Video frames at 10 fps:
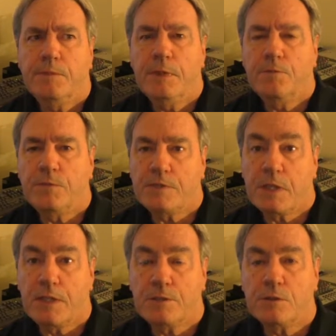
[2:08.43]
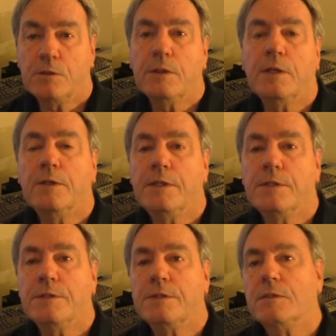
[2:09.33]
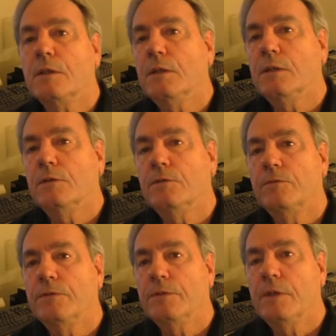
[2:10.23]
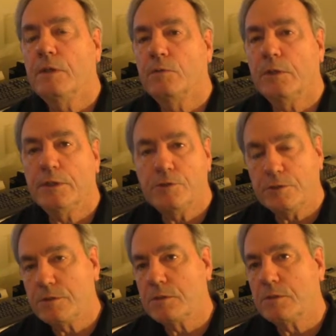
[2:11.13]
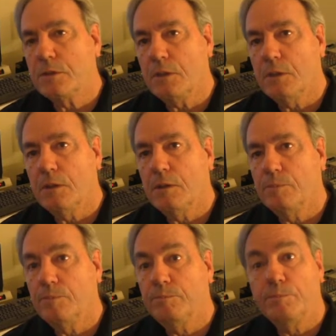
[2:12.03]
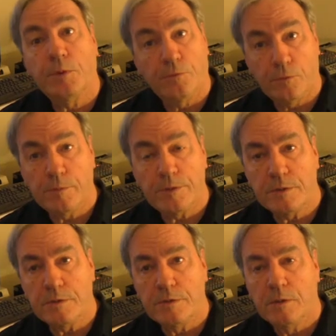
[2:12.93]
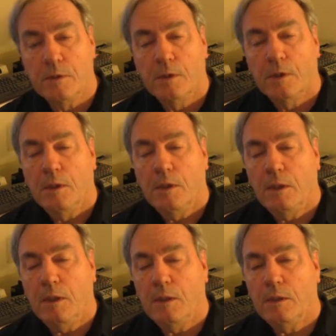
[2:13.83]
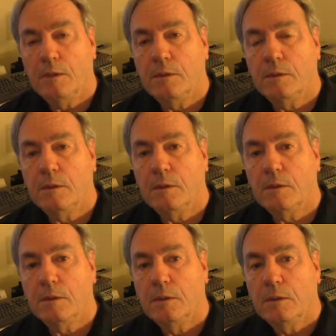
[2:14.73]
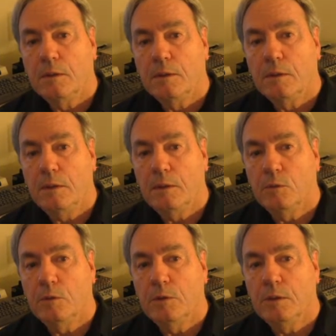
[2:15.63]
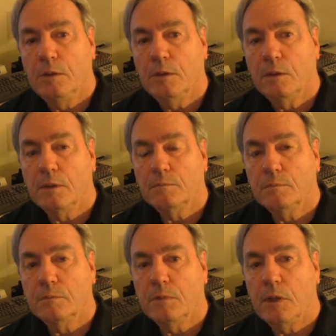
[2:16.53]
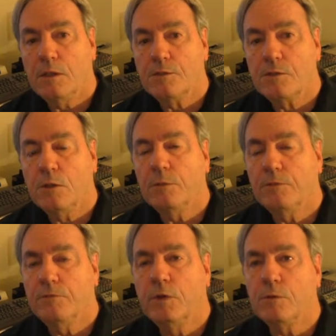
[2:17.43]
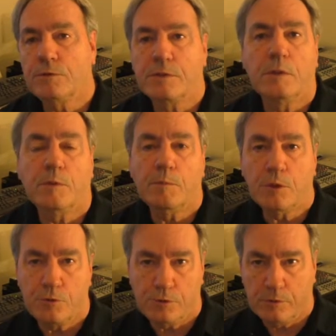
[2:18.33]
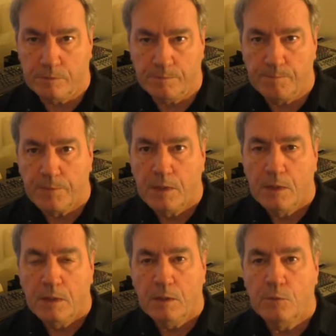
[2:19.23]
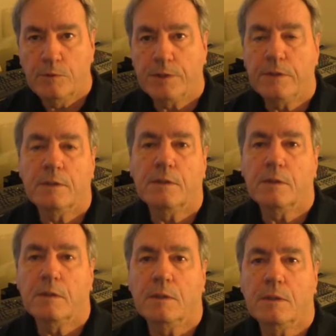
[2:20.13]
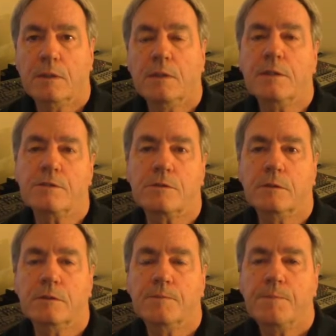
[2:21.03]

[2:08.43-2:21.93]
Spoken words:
emphasize certain areas of their religious performances, and it would also invoke some emotion within the listener.